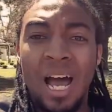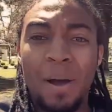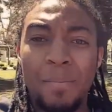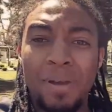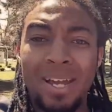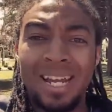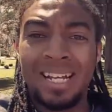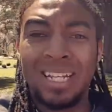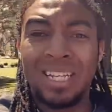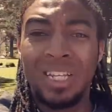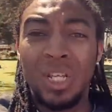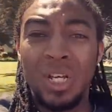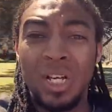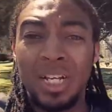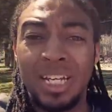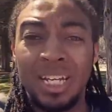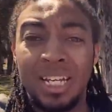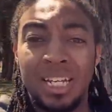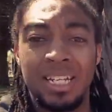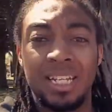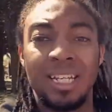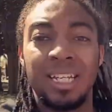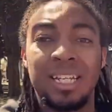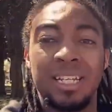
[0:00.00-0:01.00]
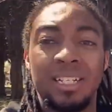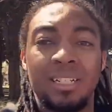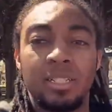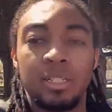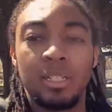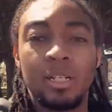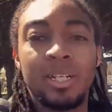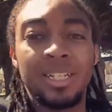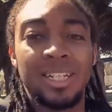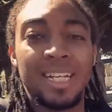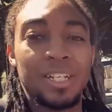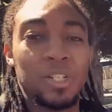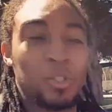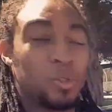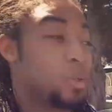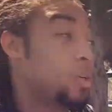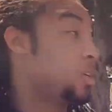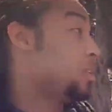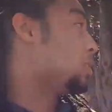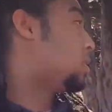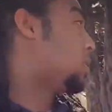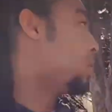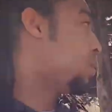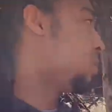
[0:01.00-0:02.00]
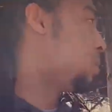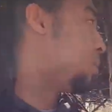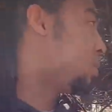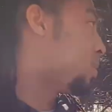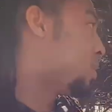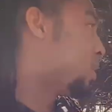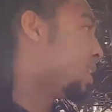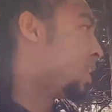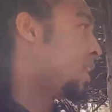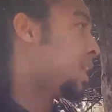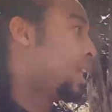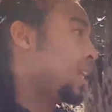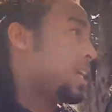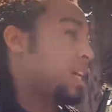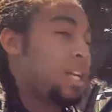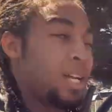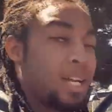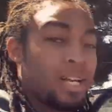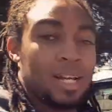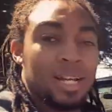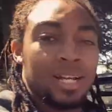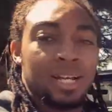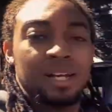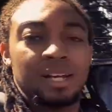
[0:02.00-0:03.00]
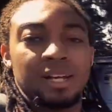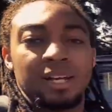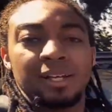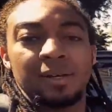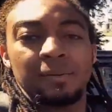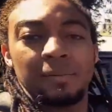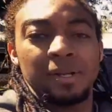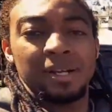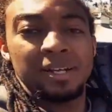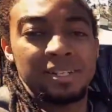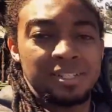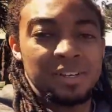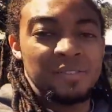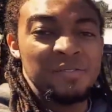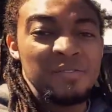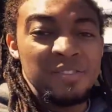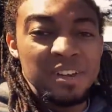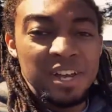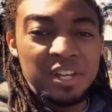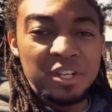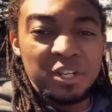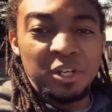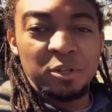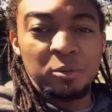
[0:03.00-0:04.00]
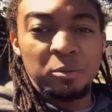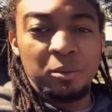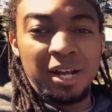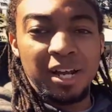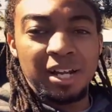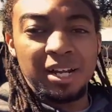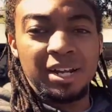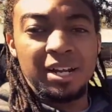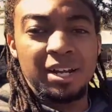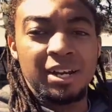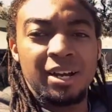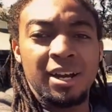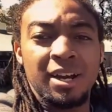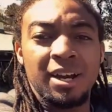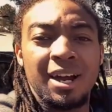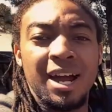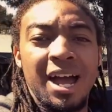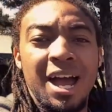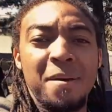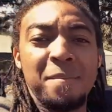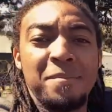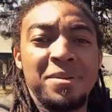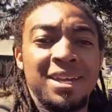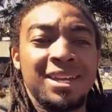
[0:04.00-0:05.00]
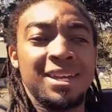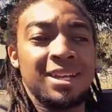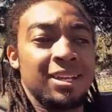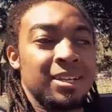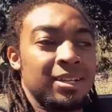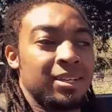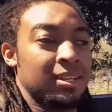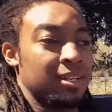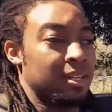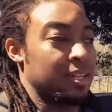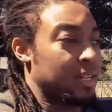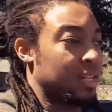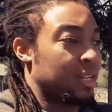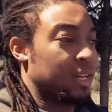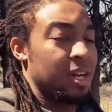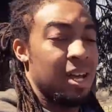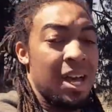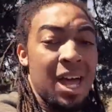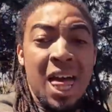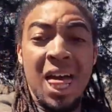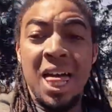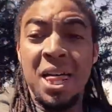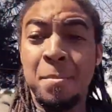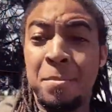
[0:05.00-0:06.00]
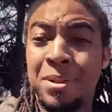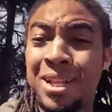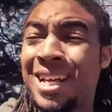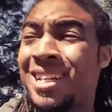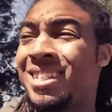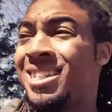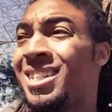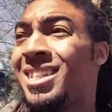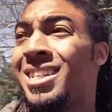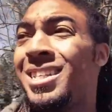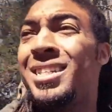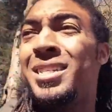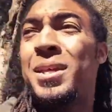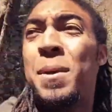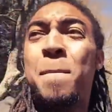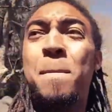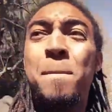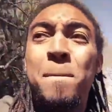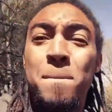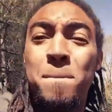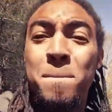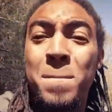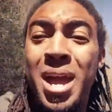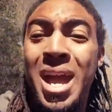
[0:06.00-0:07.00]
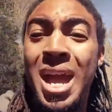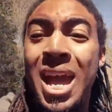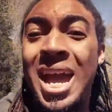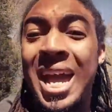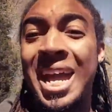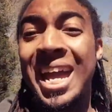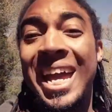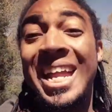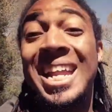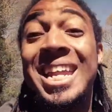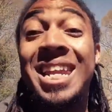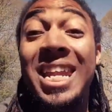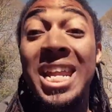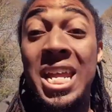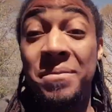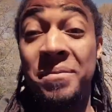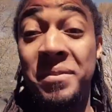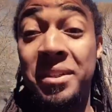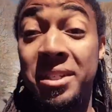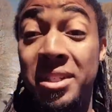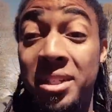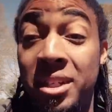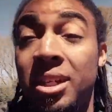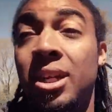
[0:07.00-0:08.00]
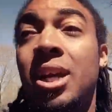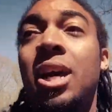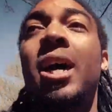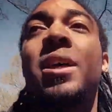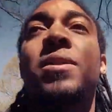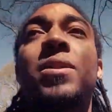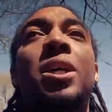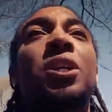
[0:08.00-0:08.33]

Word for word: I mean, look at this. Look at that truck, though. And it's a vineyard right here. I mean, the place is magnificent.